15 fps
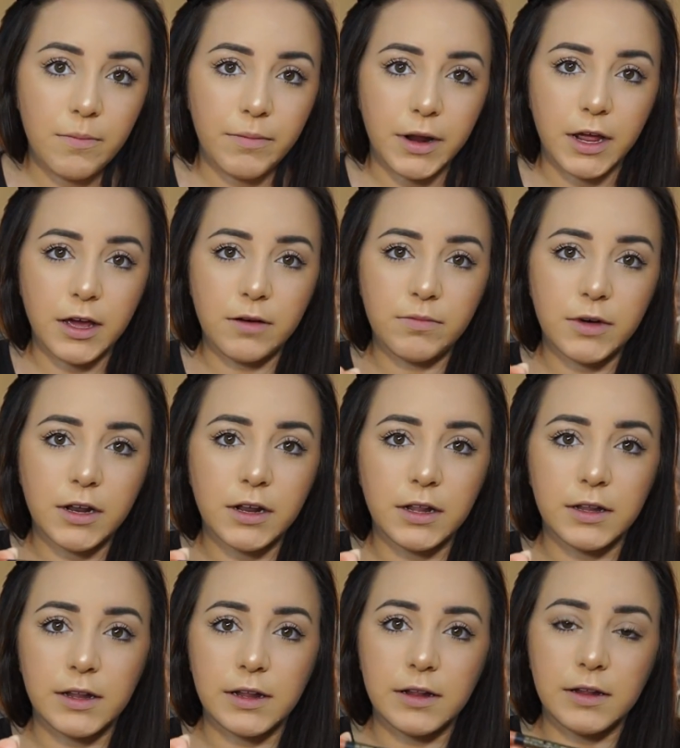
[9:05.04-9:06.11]
But I am going
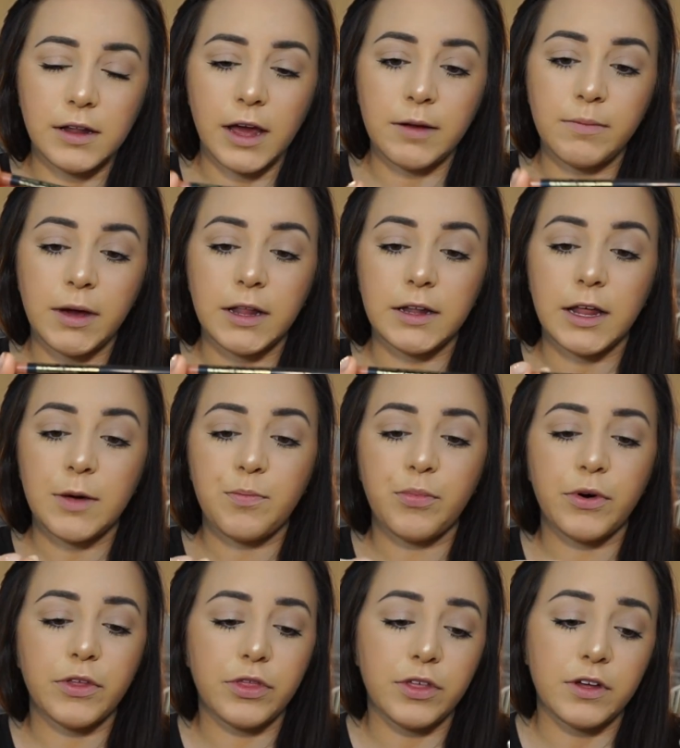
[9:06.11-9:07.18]
to line my lip
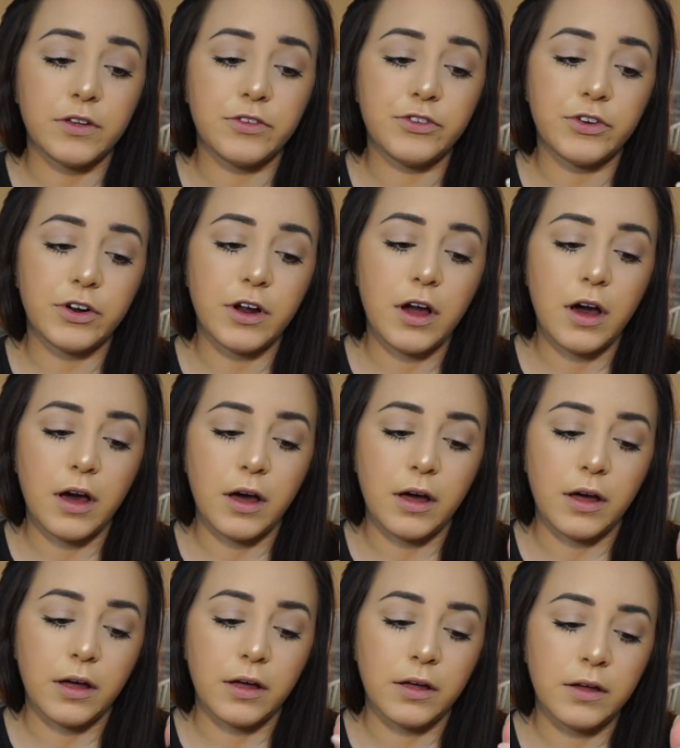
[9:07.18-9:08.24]
with the
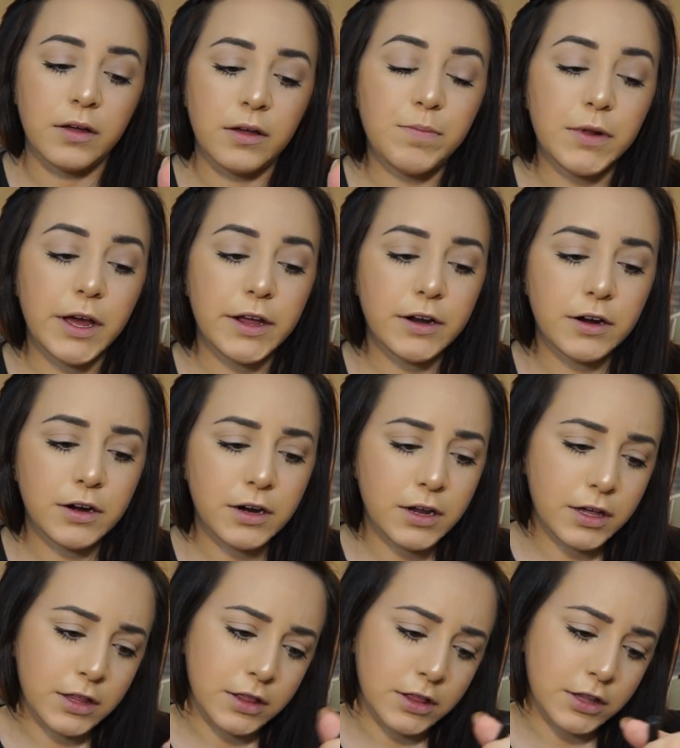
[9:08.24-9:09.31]
Circa lip liner
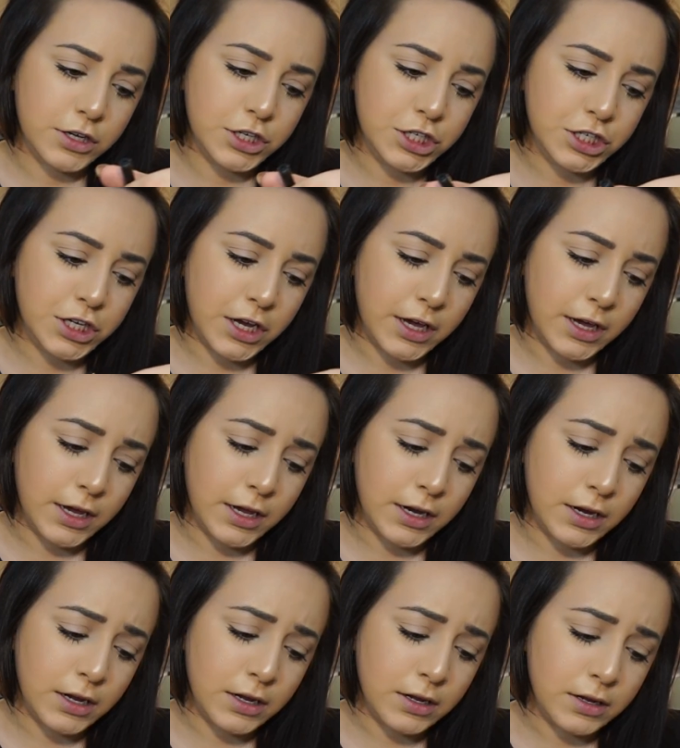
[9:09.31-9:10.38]
in the
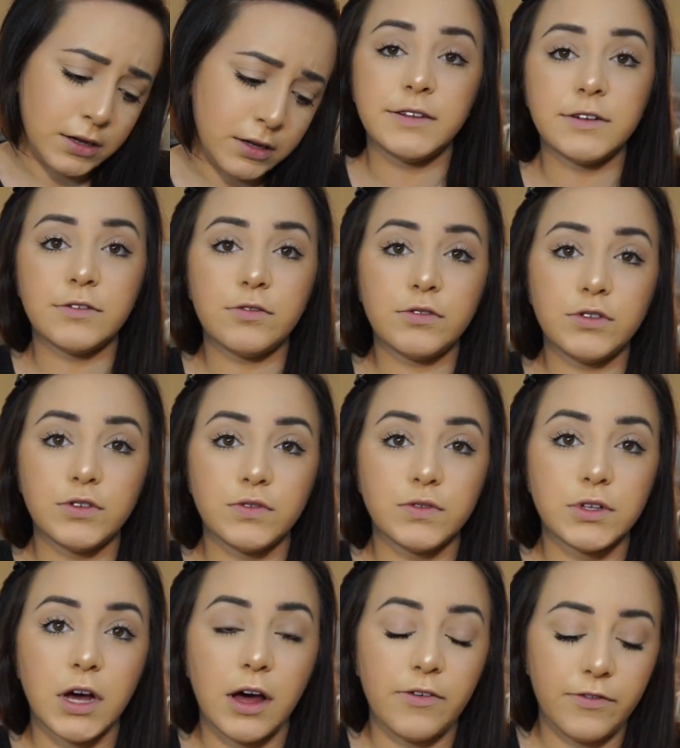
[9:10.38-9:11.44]
shade 02
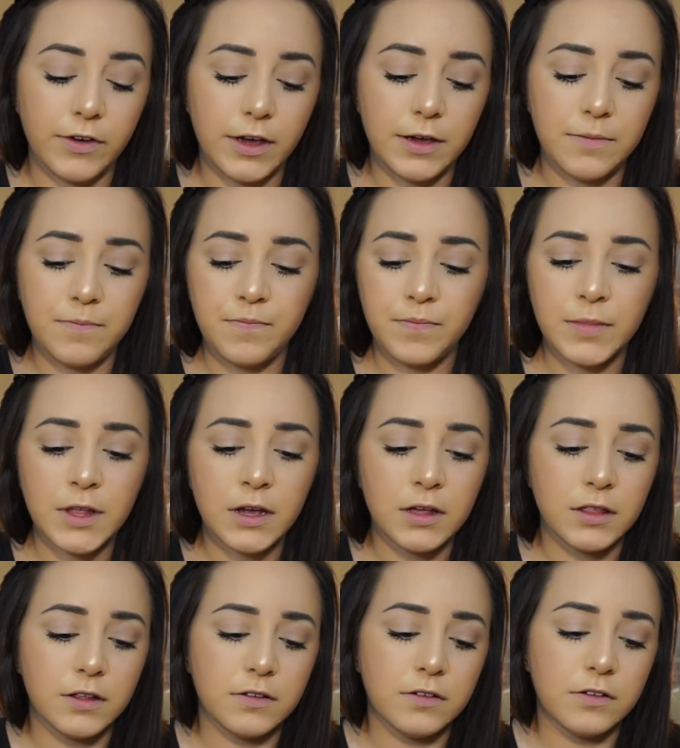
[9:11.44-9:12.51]
Toffee.
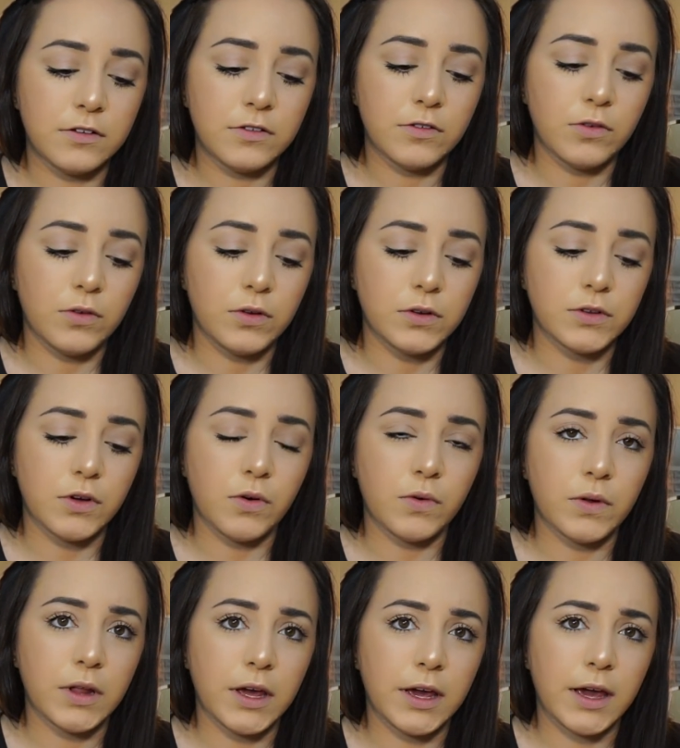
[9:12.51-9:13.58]
This is sold
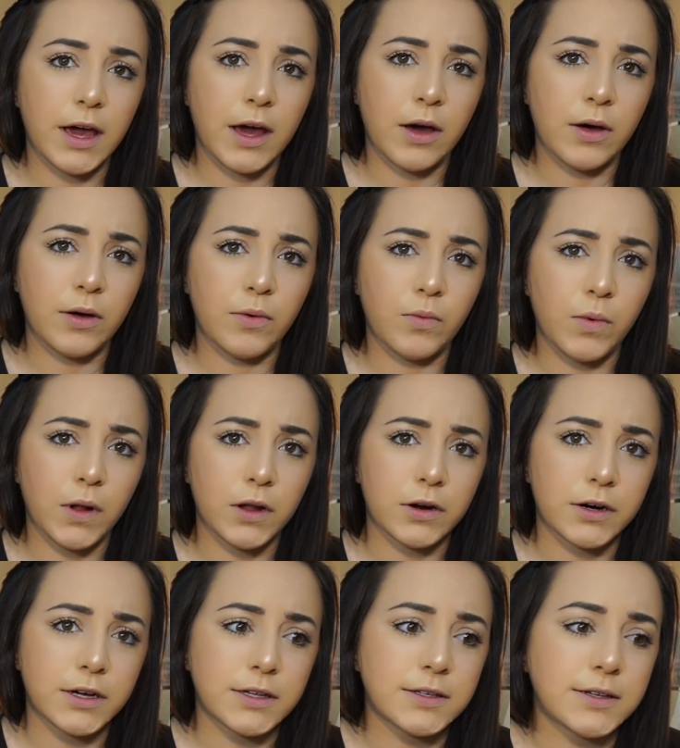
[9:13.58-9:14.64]
only at
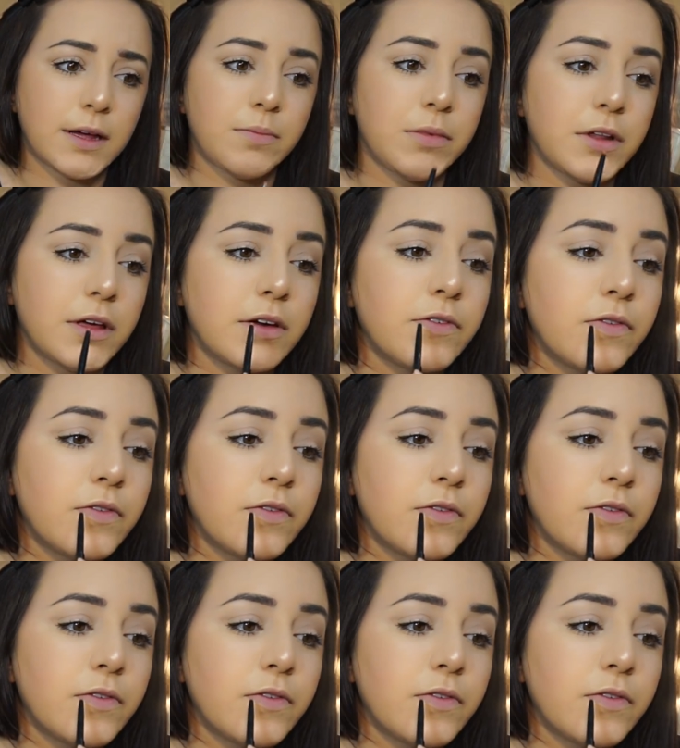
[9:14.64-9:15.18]
Walgreens, I believe.